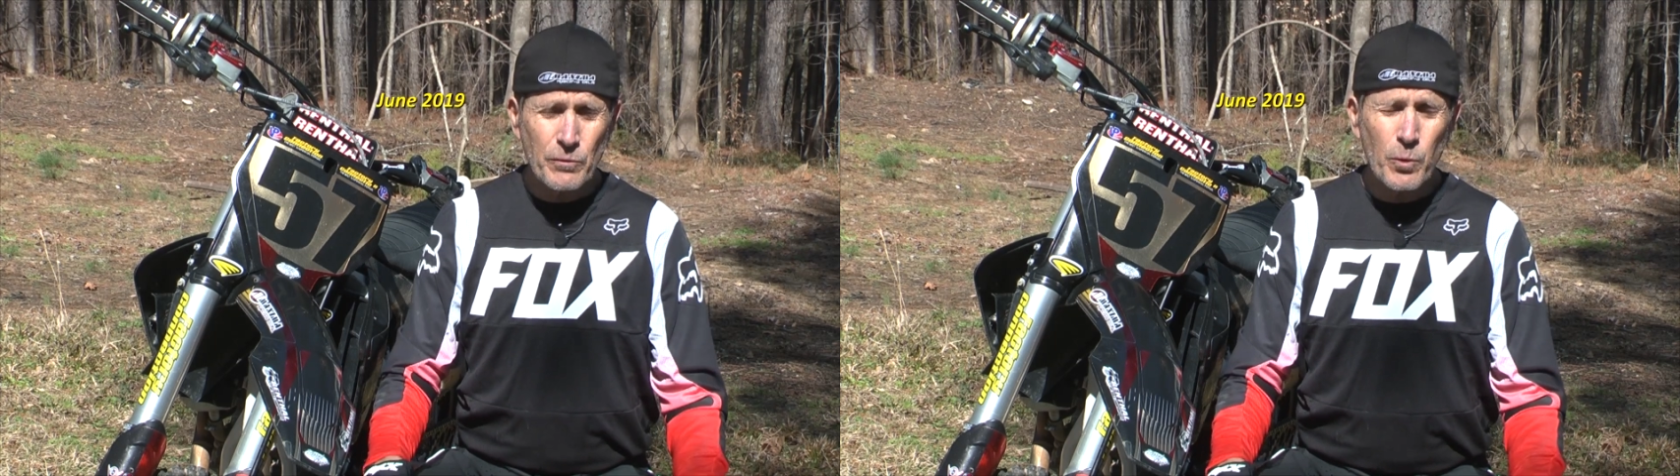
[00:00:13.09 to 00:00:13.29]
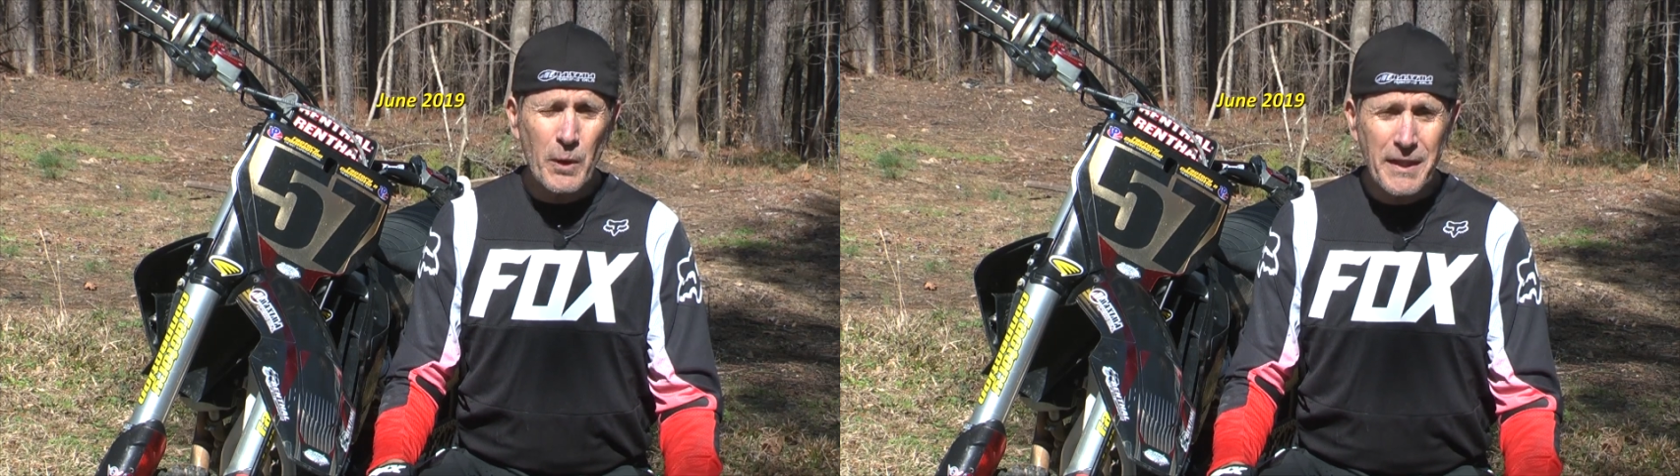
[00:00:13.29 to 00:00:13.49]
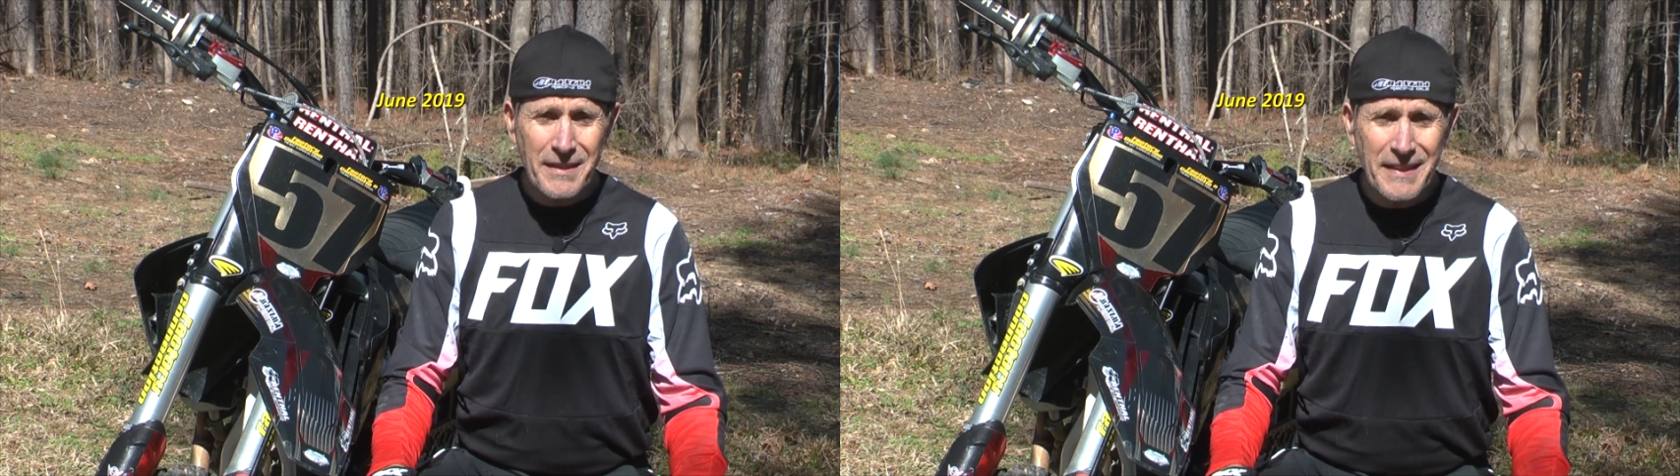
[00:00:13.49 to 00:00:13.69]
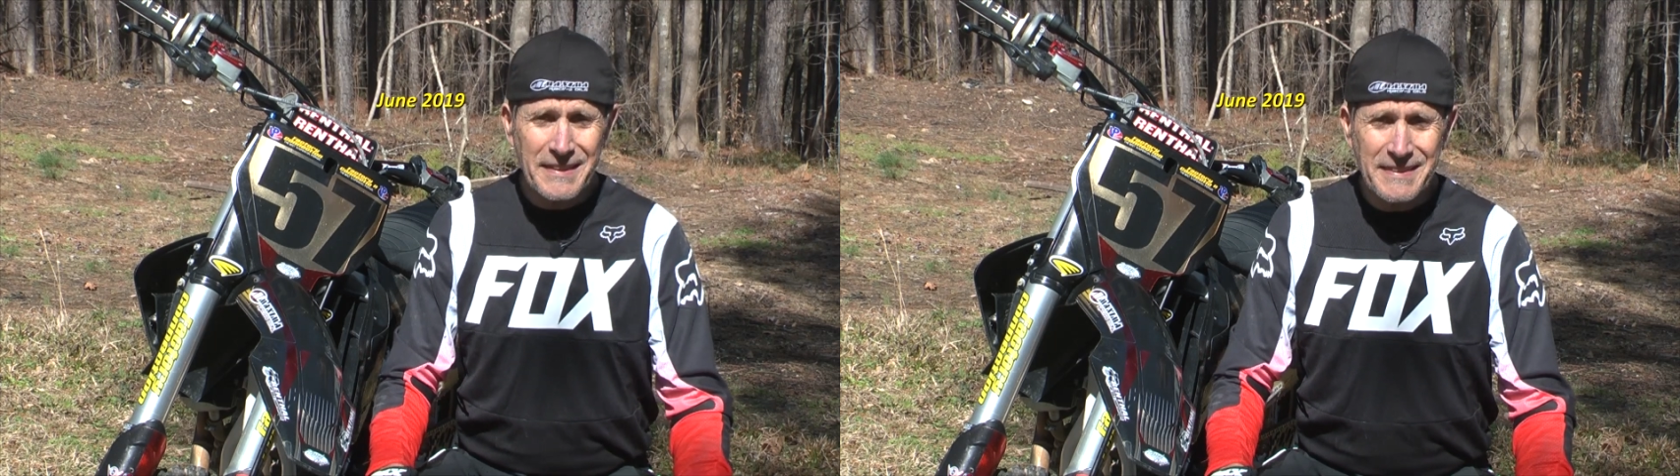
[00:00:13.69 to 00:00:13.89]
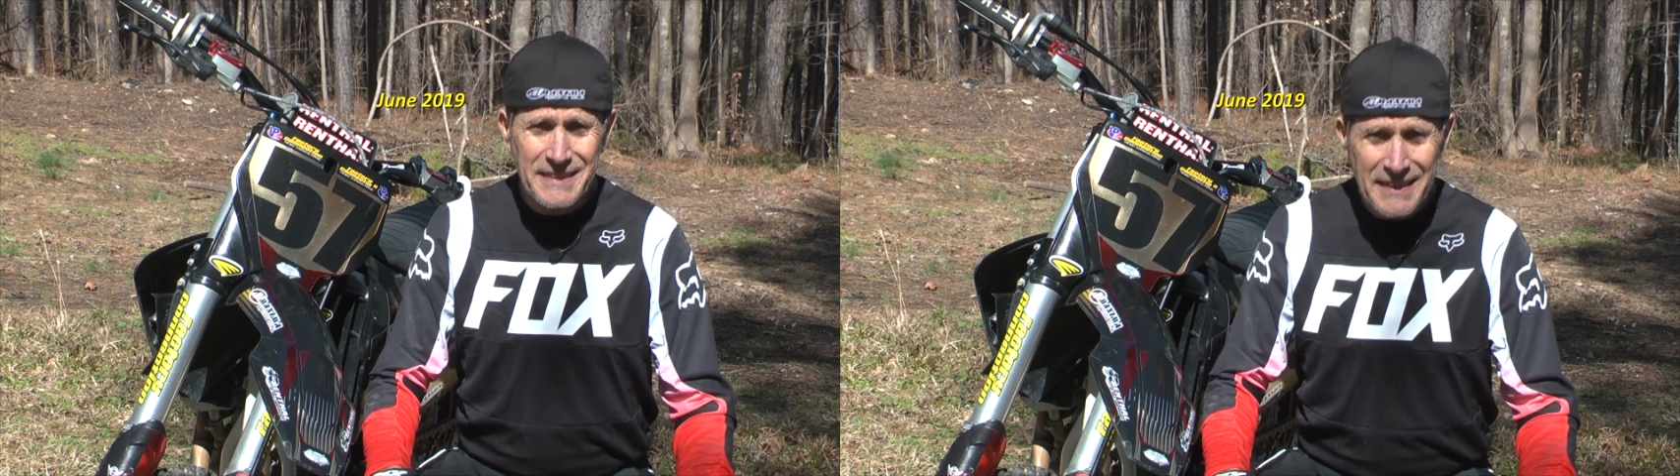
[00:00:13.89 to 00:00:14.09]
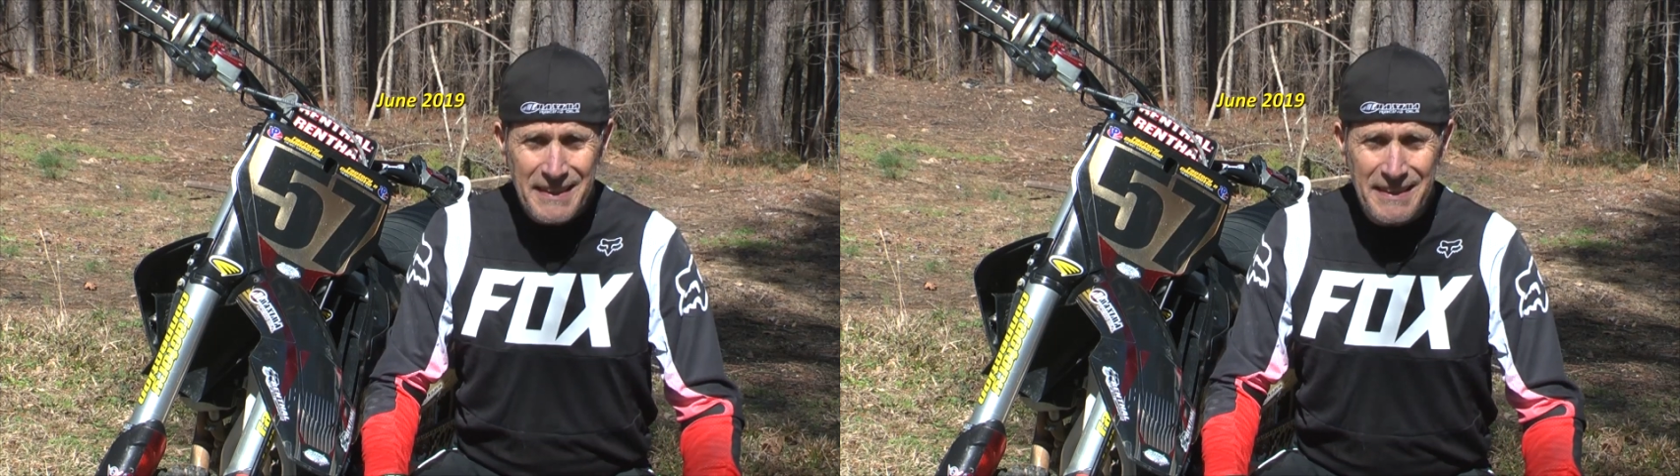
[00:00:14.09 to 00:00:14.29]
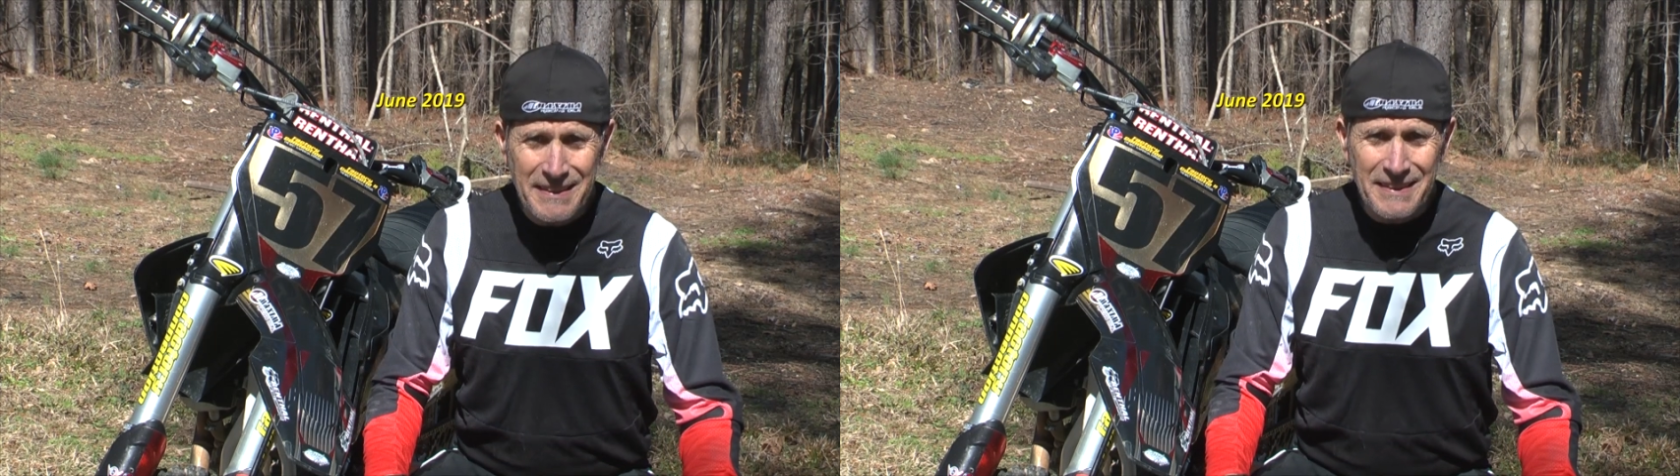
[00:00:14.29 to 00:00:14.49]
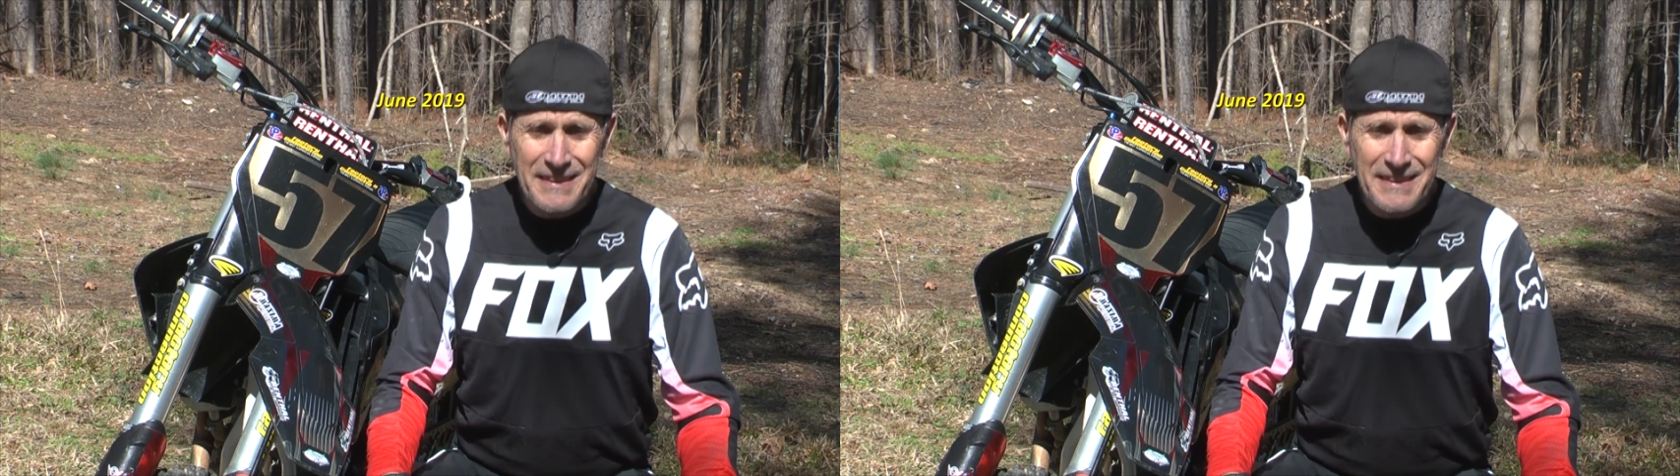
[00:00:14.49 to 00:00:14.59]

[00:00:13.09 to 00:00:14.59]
2019.